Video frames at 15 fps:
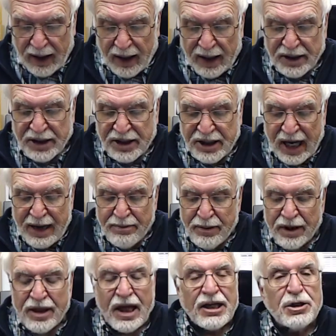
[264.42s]
A
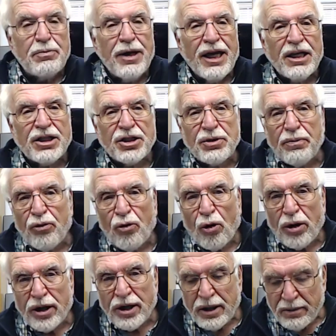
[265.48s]
statement that's being
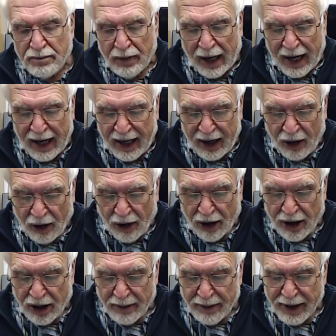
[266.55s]
supported by
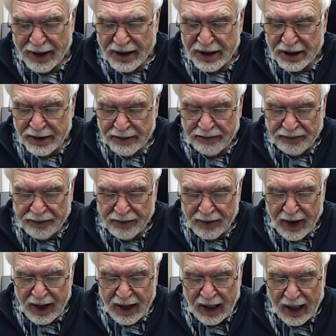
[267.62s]
arguments
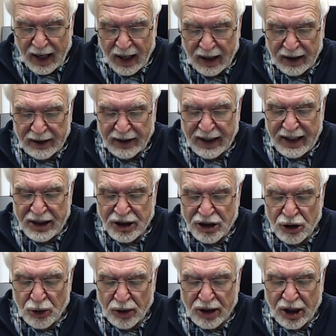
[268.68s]
leads
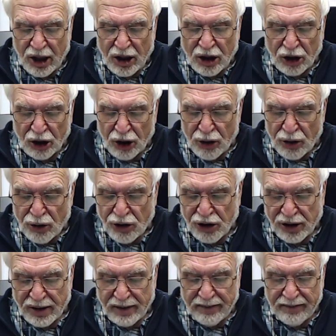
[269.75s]
to a
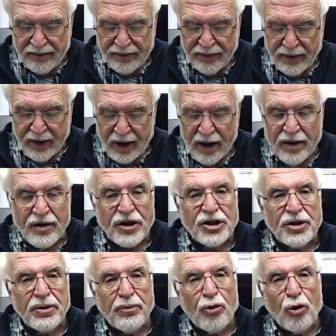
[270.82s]
conclusion. The
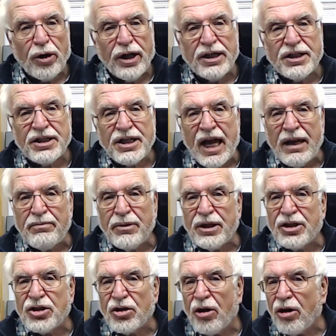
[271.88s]
supporting
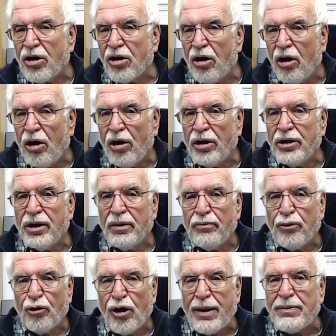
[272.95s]
statements are called
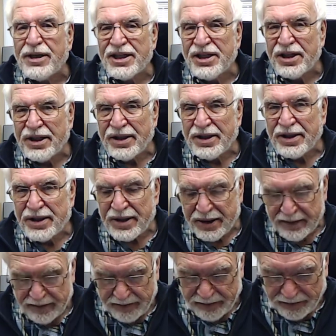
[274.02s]
premises.
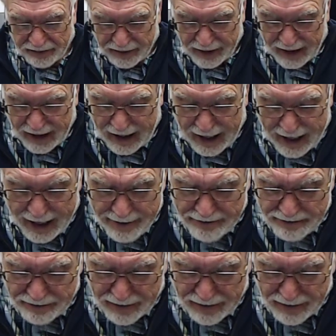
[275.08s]
Okay?